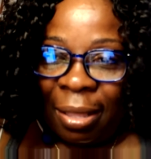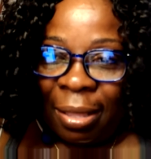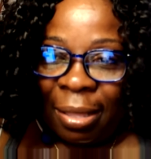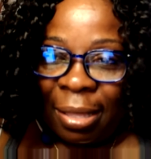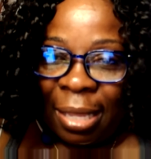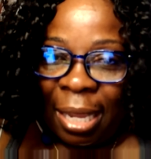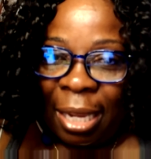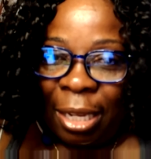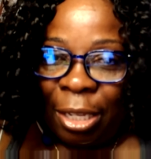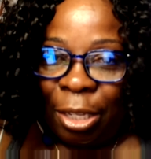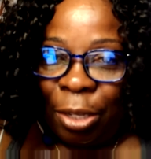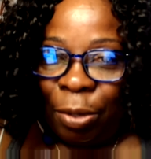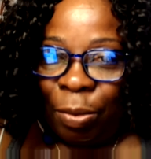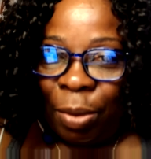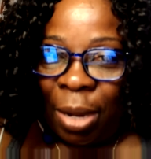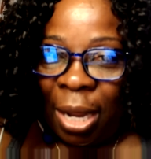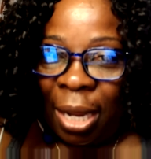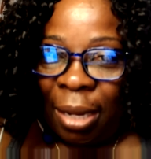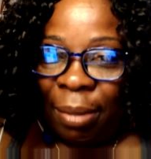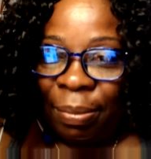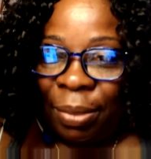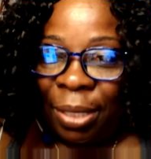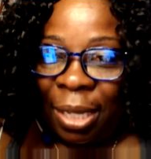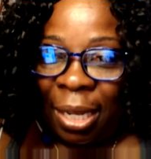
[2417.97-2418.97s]
Thank you. I
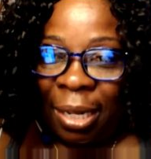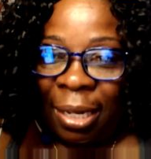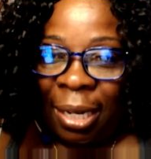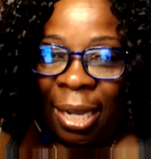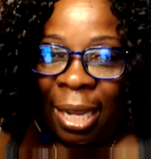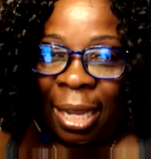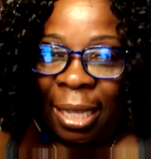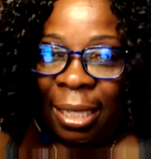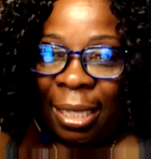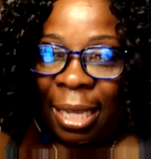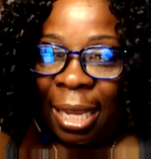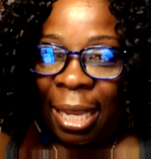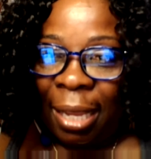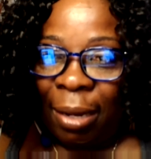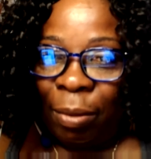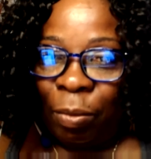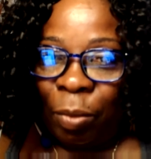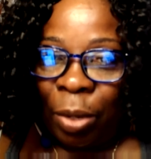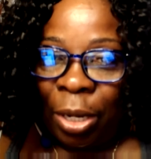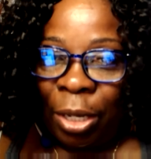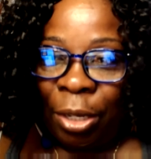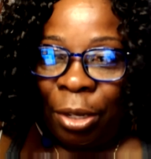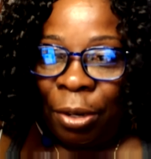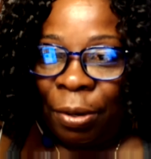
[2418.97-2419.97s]
am Donette. And
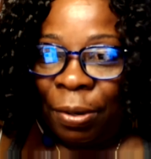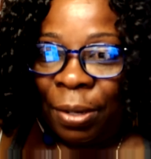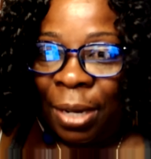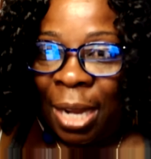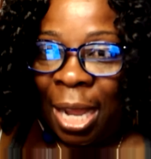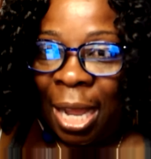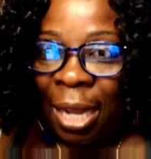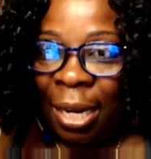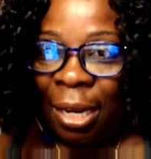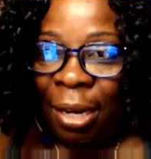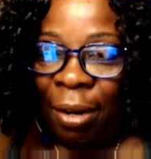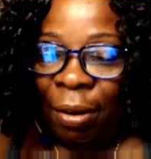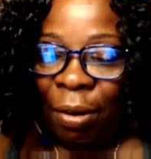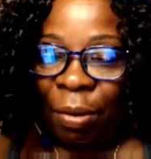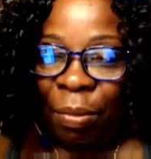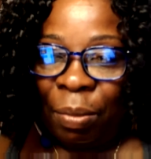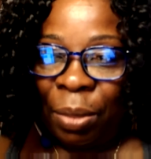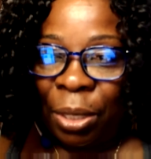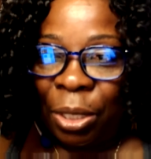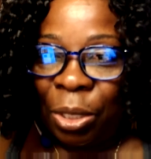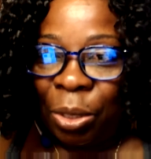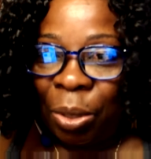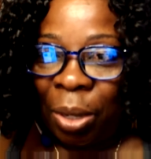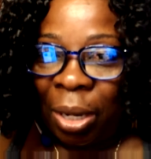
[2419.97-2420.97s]
when you're not hearing
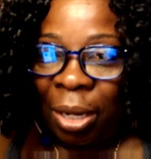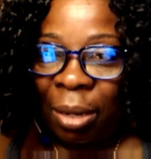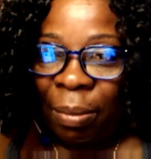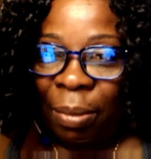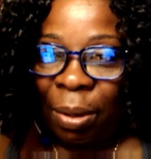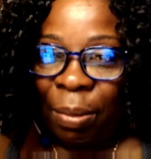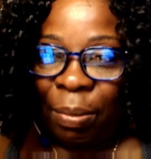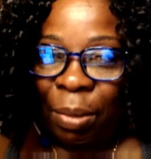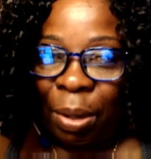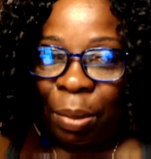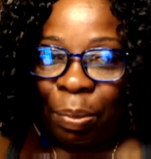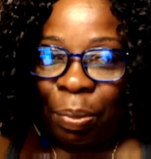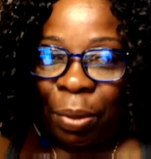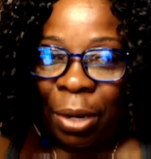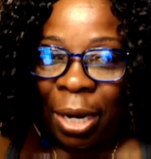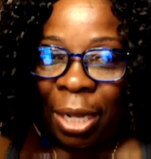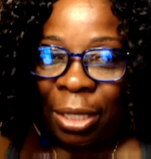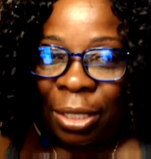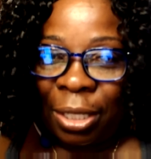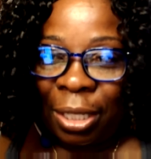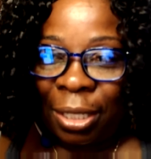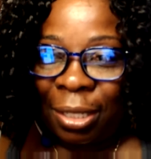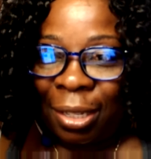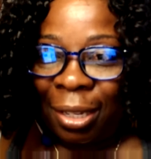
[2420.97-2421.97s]
me talk about my
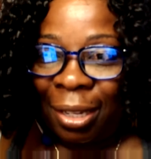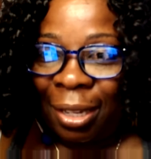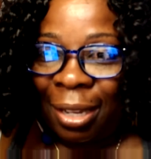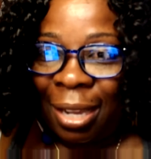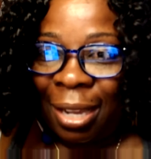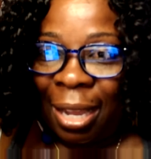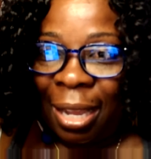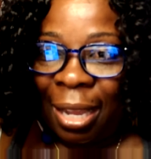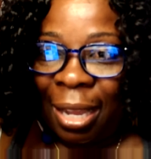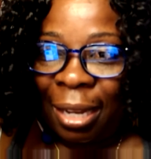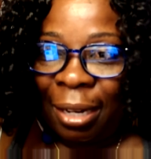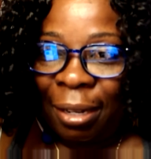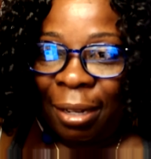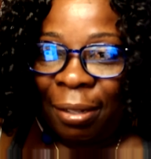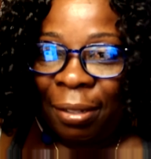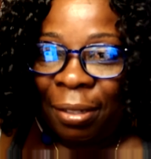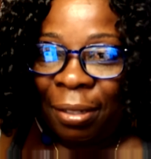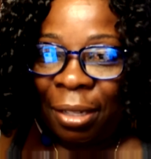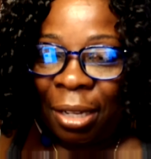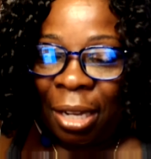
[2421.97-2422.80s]
project in Guyana,